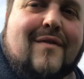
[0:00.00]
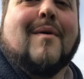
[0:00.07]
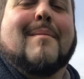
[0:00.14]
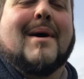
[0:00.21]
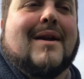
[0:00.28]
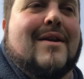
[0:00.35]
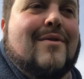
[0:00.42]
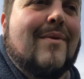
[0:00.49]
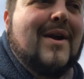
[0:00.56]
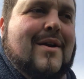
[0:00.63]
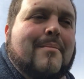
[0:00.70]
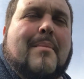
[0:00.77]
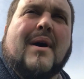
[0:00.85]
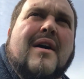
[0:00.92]
got my little one
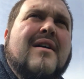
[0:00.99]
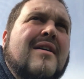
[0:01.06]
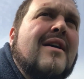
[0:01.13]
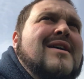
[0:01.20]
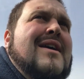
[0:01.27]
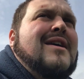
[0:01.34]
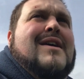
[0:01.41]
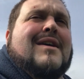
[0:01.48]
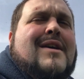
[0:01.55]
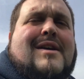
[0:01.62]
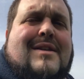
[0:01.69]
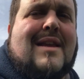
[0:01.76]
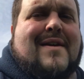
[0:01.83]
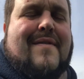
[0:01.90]
on, but
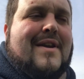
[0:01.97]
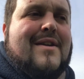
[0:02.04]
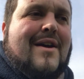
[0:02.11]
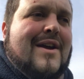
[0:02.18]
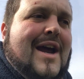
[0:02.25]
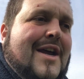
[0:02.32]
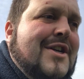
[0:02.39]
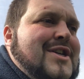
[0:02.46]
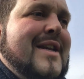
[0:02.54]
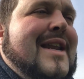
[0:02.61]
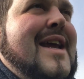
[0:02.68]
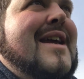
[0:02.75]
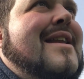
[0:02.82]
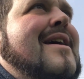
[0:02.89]
definitely don't actually
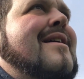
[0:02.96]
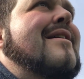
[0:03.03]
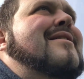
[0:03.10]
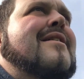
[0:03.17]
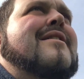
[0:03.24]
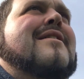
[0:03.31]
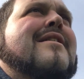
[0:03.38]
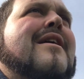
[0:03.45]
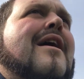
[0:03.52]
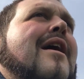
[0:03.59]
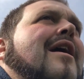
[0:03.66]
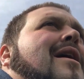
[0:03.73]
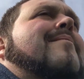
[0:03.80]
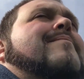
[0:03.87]
need it.
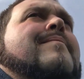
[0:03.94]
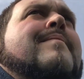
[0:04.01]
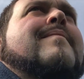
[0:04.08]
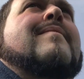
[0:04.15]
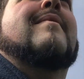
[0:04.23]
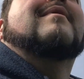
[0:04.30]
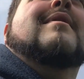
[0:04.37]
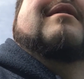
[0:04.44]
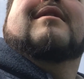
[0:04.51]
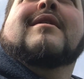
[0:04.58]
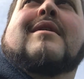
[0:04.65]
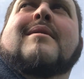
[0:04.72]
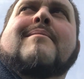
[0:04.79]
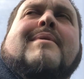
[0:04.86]
But
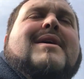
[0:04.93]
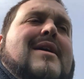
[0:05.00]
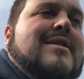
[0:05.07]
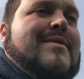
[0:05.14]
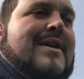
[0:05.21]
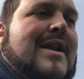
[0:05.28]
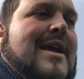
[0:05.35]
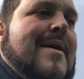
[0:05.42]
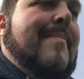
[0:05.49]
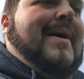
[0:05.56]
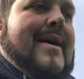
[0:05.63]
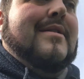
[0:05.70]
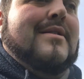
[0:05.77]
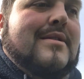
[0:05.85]
yeah, so we're going to head
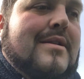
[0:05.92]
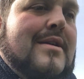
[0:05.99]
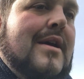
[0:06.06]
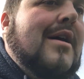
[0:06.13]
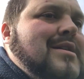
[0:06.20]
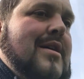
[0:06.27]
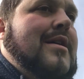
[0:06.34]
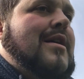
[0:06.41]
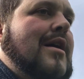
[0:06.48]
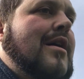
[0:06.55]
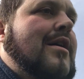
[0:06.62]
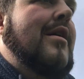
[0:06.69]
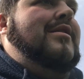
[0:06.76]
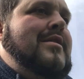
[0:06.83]
back to the
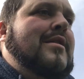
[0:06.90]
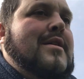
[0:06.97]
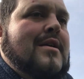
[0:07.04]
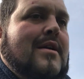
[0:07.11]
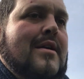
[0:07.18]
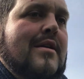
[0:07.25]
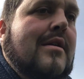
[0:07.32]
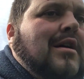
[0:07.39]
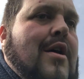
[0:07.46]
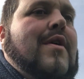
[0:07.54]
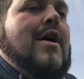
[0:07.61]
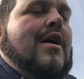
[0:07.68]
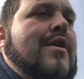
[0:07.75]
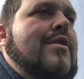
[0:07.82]
car, go
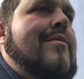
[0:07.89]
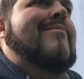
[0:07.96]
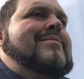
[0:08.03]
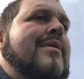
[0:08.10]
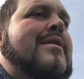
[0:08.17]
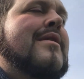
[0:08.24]
home,